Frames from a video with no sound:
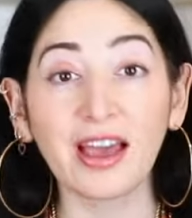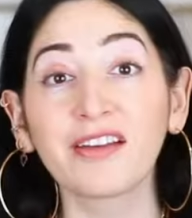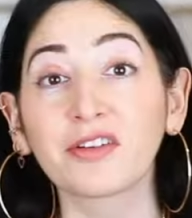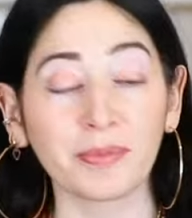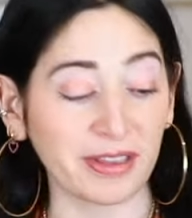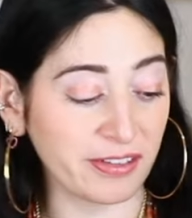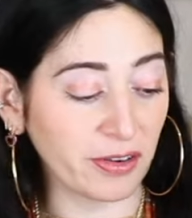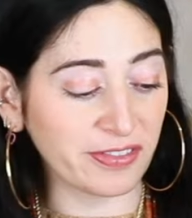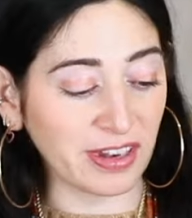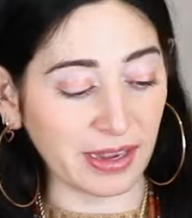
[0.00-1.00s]
I've got my
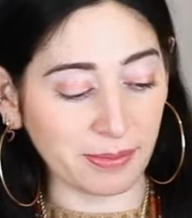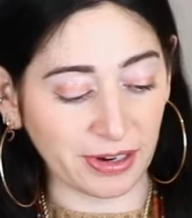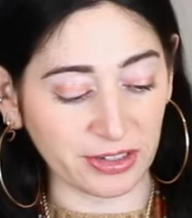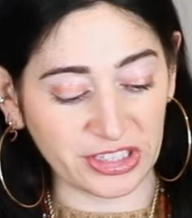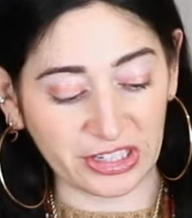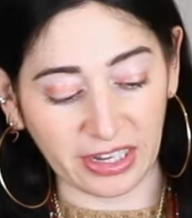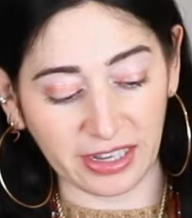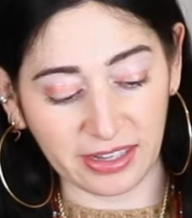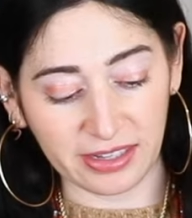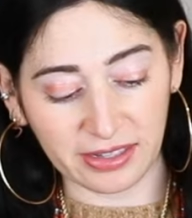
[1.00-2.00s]
soft light brown sugar,
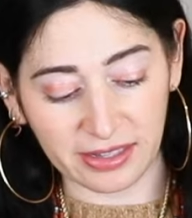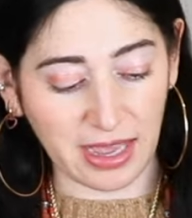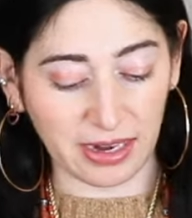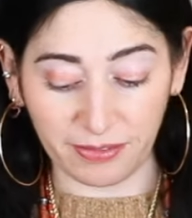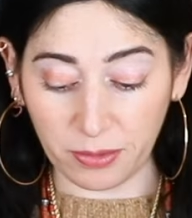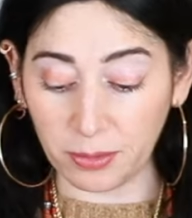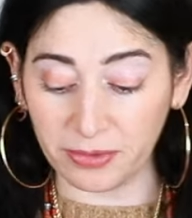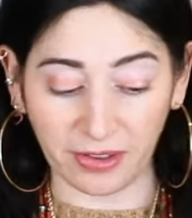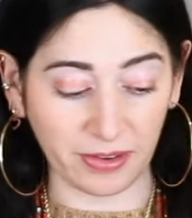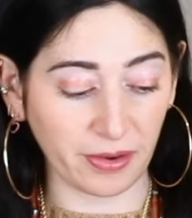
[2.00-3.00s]
and I've
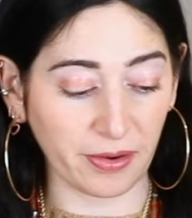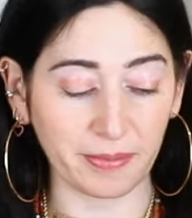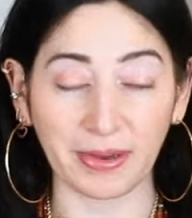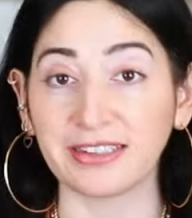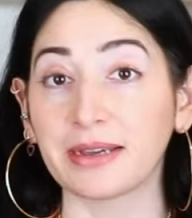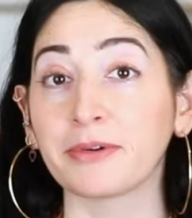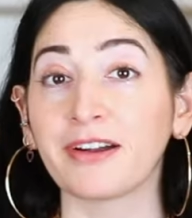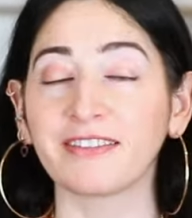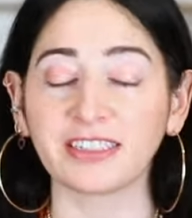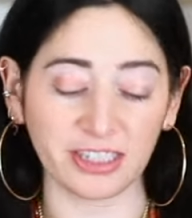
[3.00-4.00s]
also got my
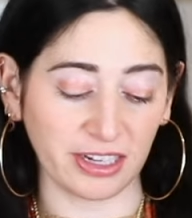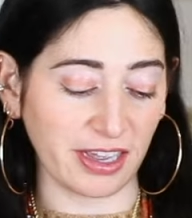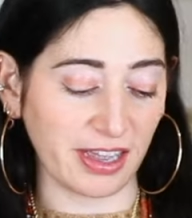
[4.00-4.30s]
demerara sugar,